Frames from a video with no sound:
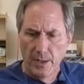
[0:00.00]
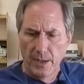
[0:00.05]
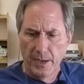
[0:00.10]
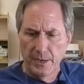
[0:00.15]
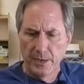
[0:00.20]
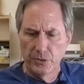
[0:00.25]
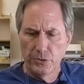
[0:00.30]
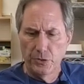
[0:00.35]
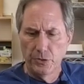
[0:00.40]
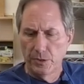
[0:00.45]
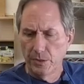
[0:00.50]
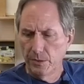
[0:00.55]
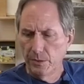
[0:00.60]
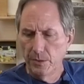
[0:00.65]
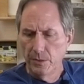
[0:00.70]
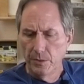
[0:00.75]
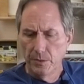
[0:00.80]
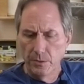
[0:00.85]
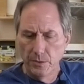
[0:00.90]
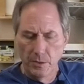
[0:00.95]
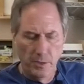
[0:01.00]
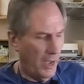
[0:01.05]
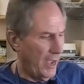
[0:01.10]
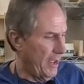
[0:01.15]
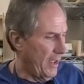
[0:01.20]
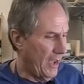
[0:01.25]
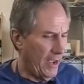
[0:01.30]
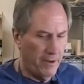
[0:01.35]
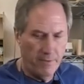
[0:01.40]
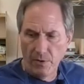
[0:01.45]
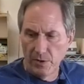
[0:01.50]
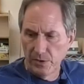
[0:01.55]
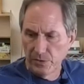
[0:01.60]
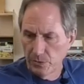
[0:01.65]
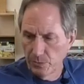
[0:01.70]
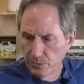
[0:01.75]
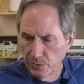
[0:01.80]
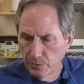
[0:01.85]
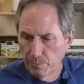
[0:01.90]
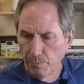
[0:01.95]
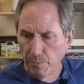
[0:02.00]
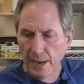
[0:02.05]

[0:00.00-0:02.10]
I guess you could. I, have also just